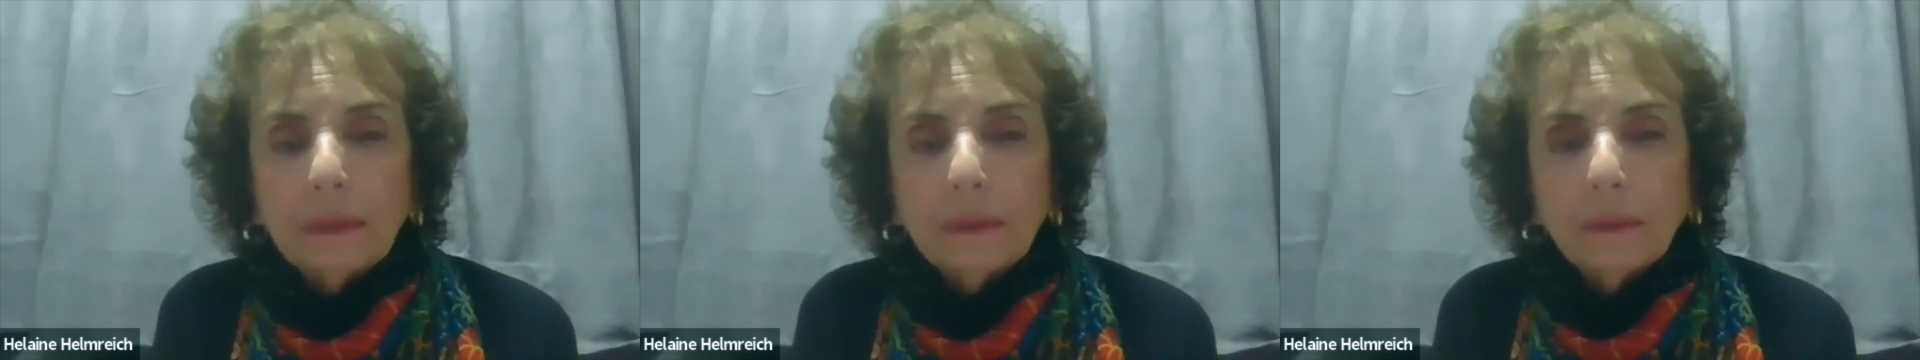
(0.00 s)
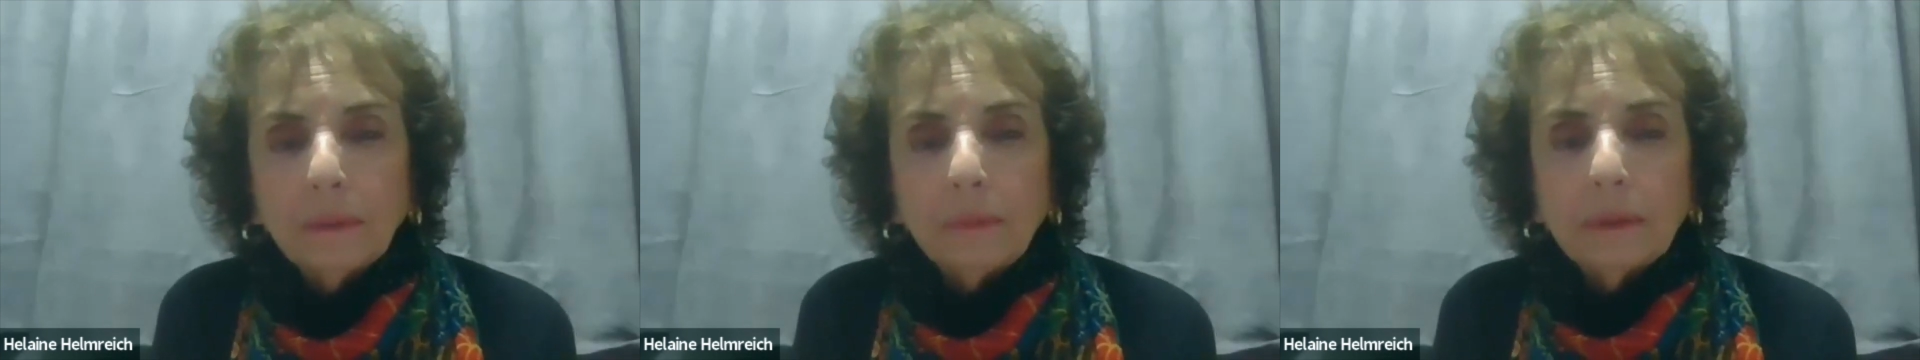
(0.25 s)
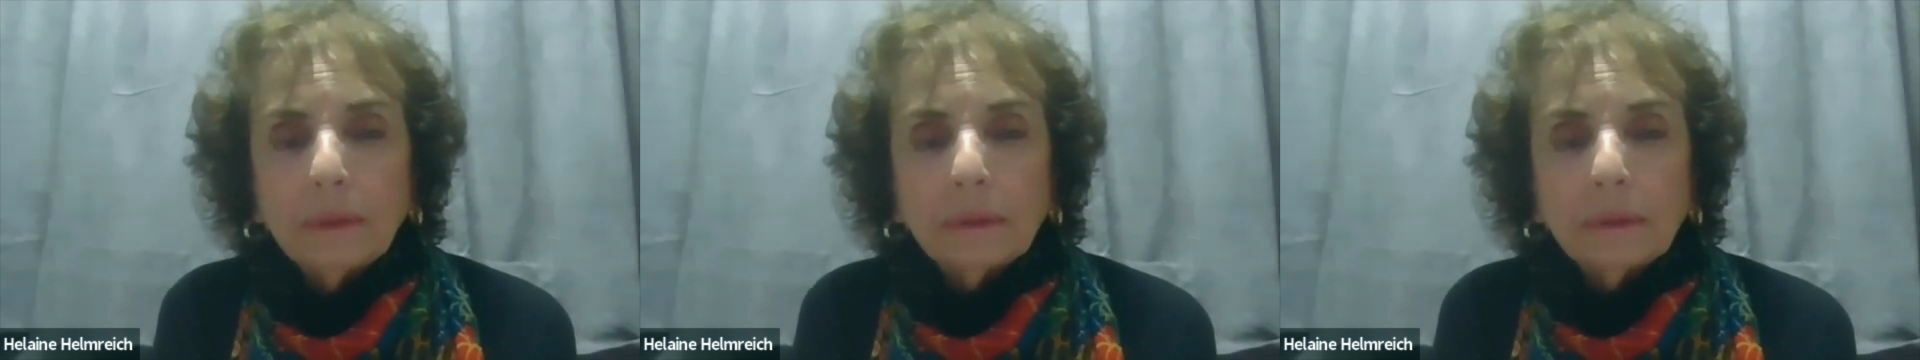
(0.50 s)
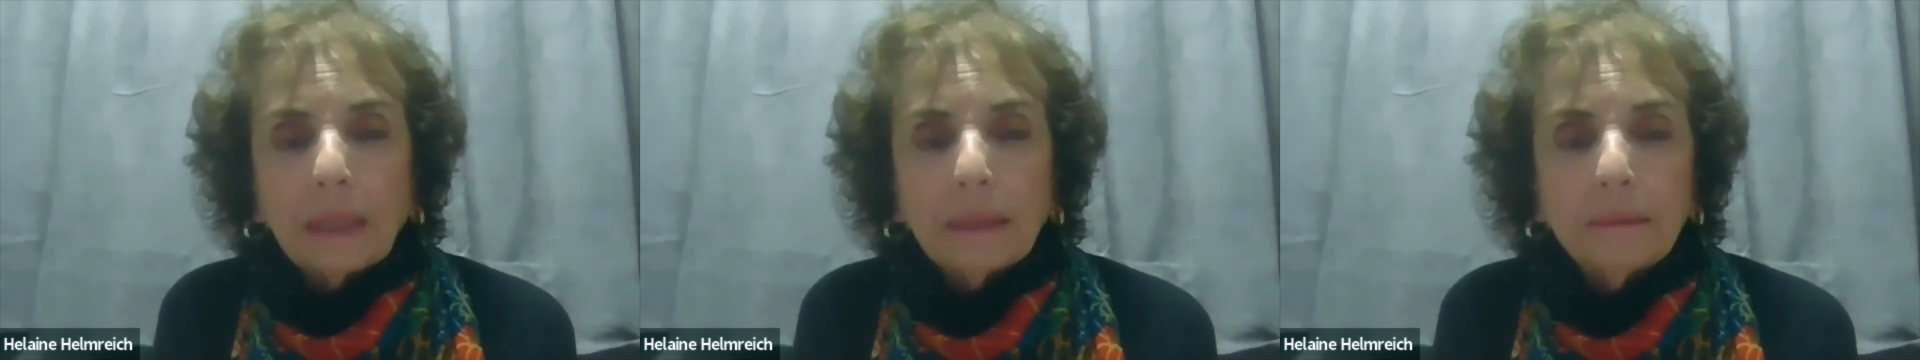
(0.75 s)
I don't.
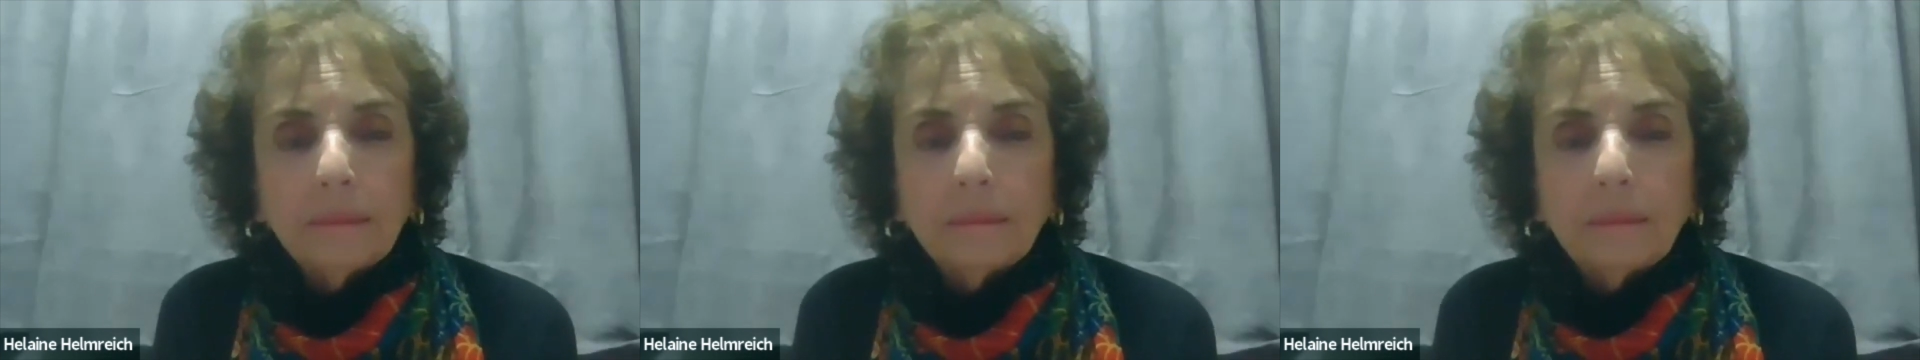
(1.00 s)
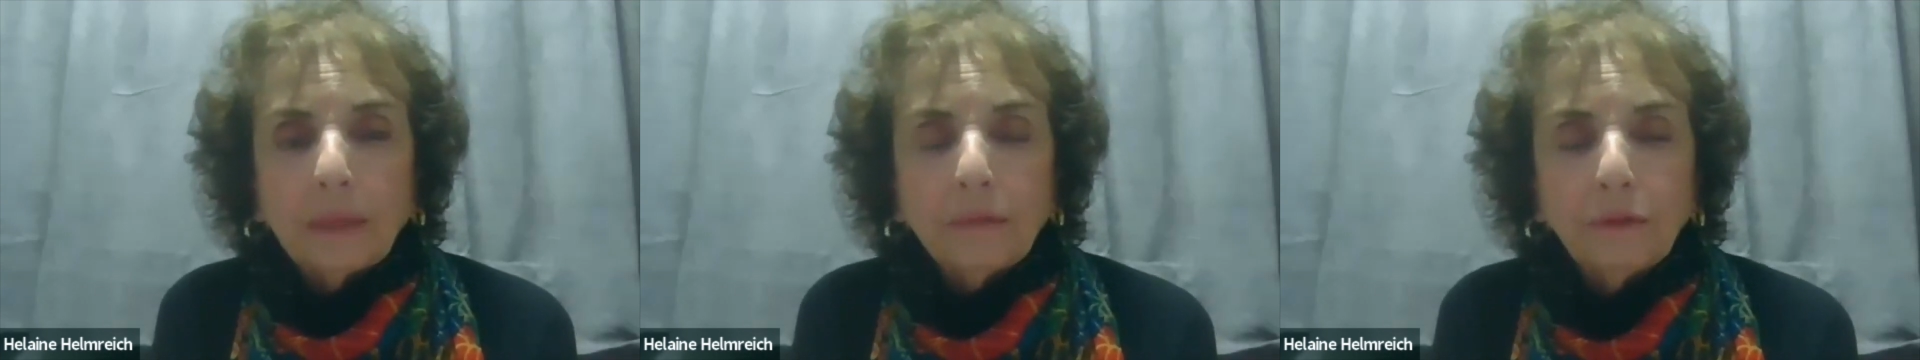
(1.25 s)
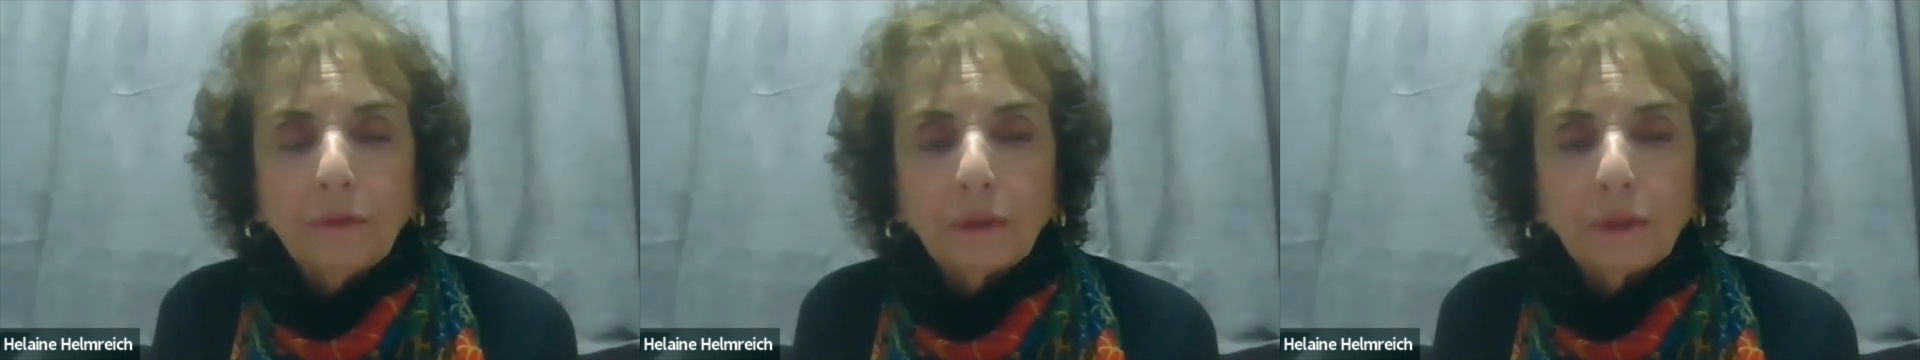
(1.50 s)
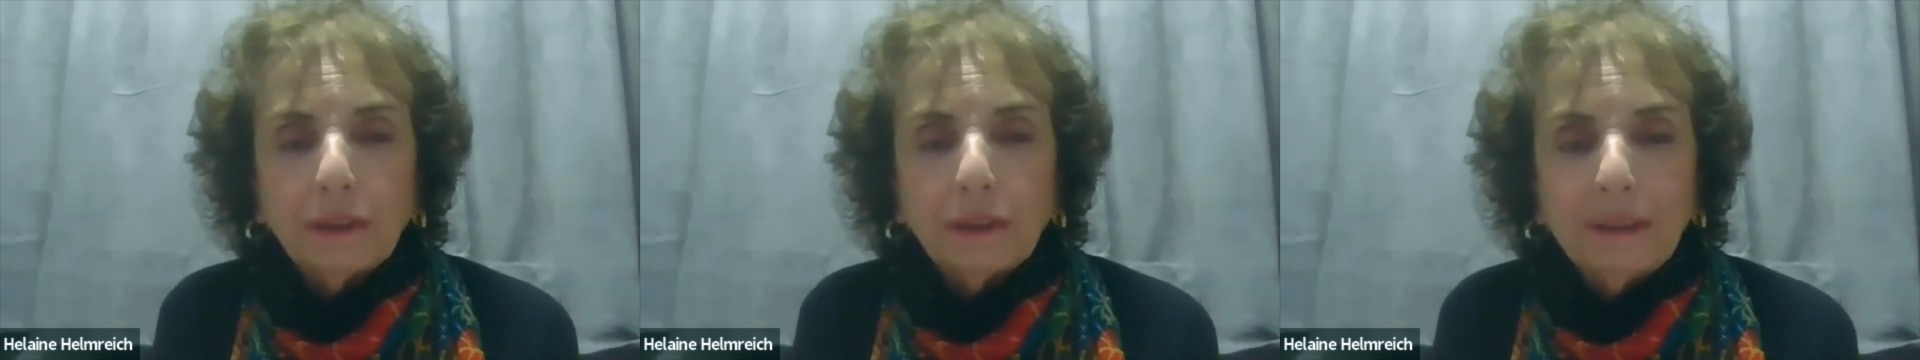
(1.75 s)
I
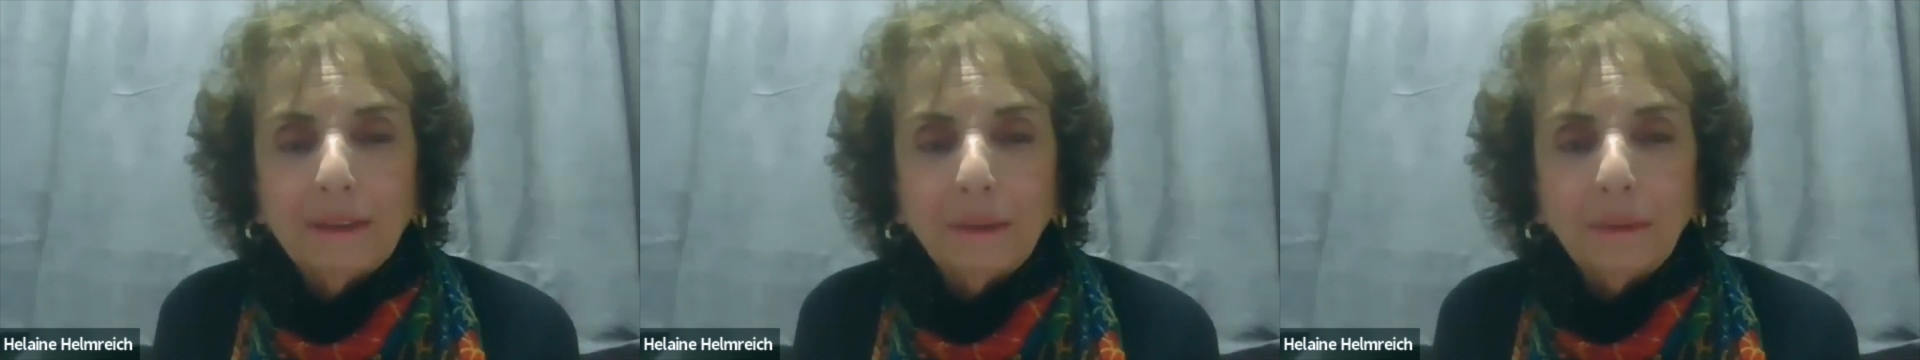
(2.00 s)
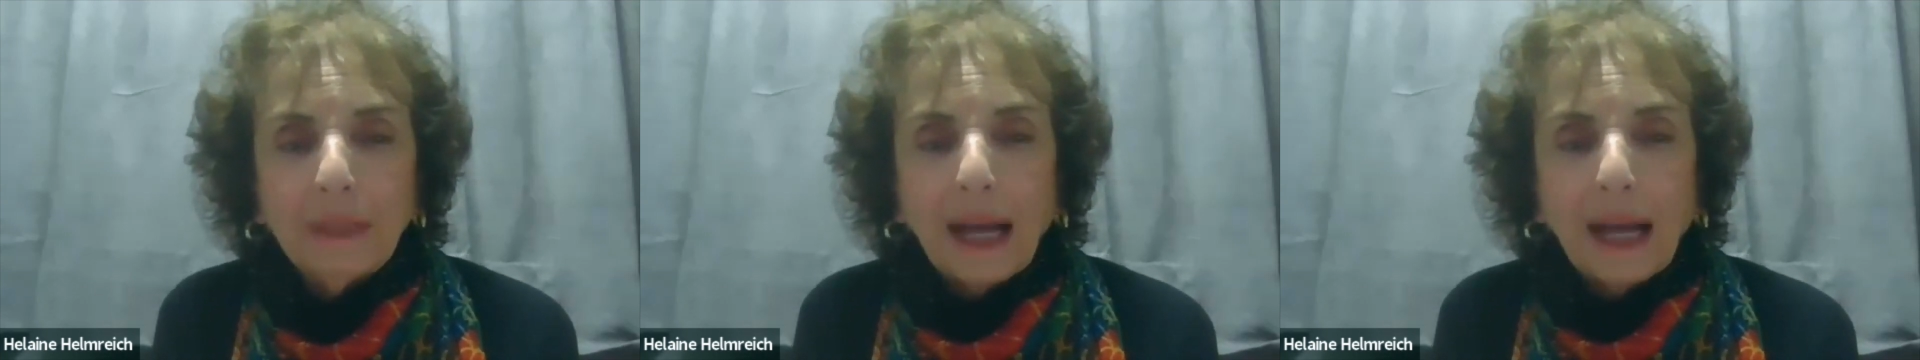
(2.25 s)
unfortunately do